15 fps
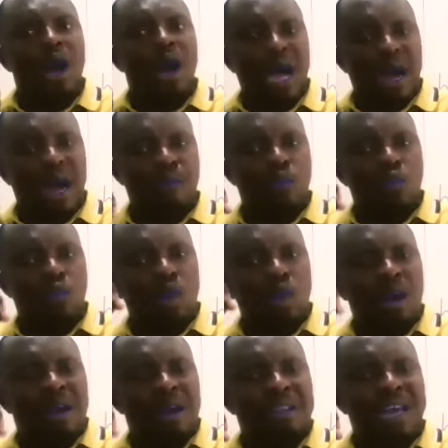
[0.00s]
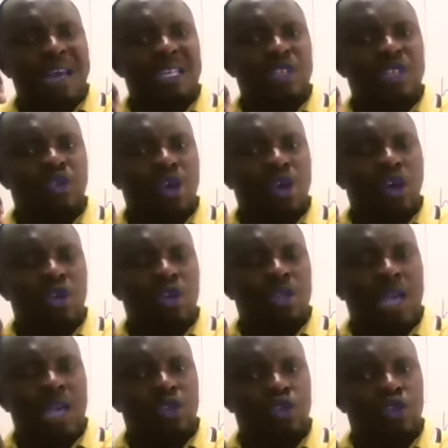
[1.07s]
um
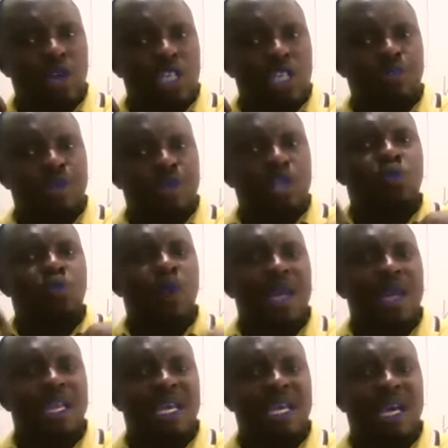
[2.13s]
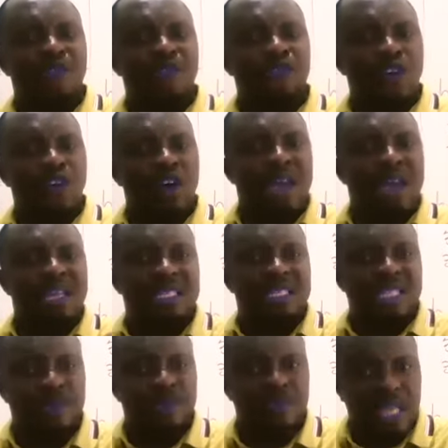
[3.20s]
that also explains why they can fall at the
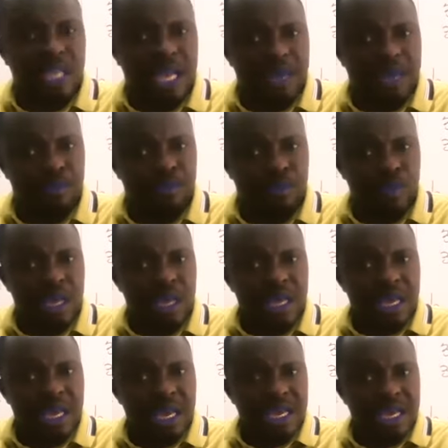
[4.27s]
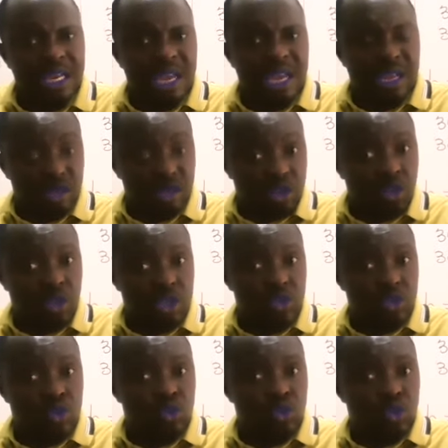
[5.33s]
same time and
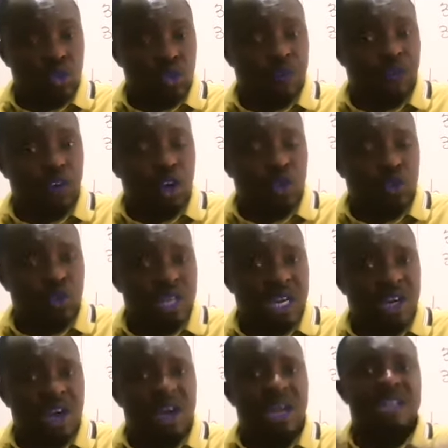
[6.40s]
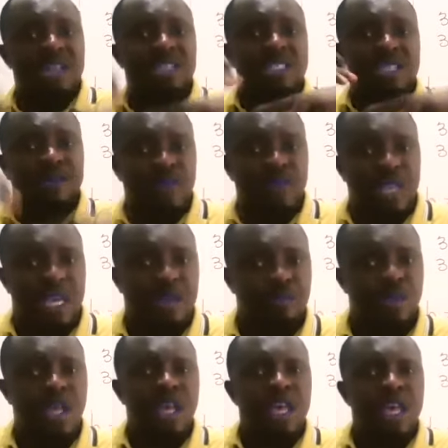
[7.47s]
fall to the ground at the same
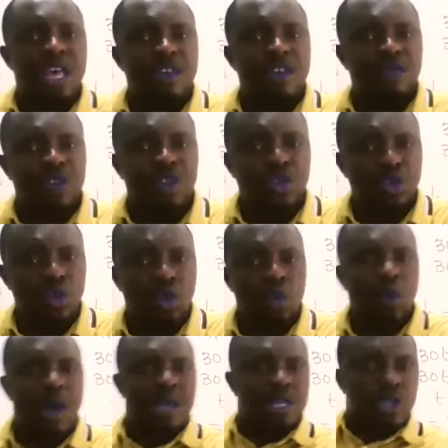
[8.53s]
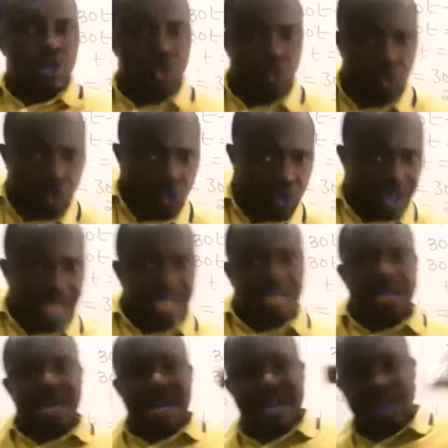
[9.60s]
time, even though one is thrown
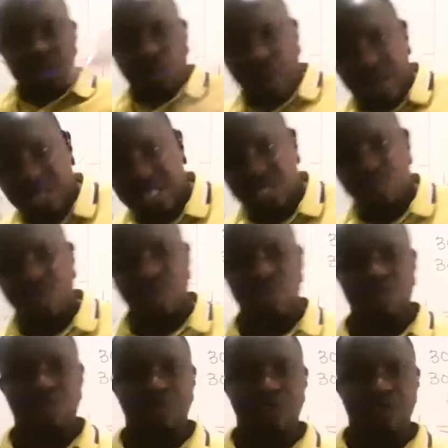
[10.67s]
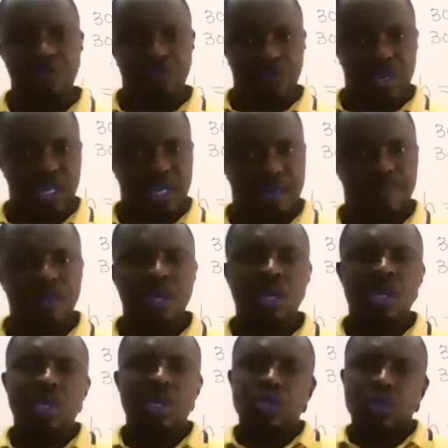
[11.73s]
and the other one is made to fall freely.
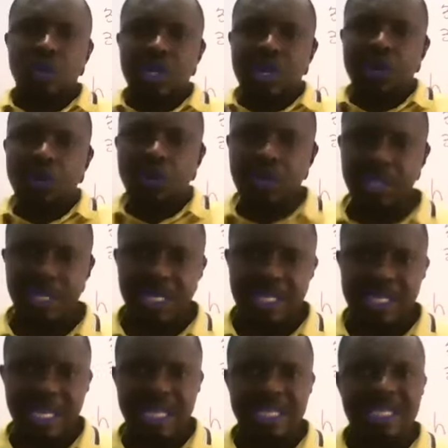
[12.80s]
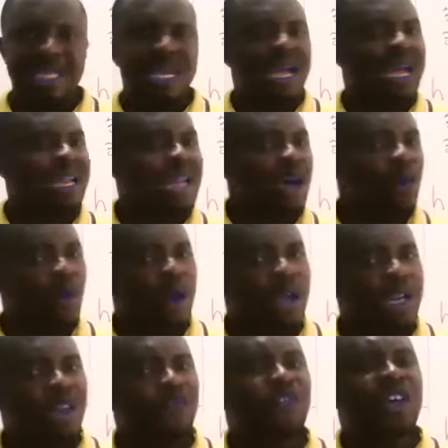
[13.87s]
So the whole thing is that the other
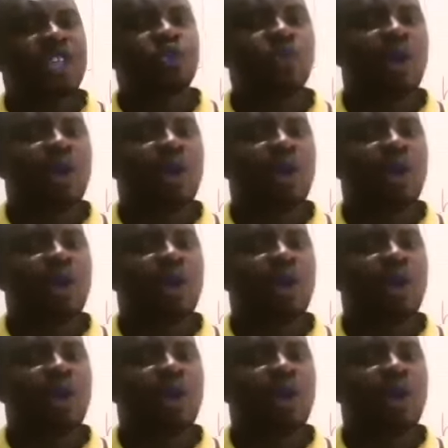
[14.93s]
one, the first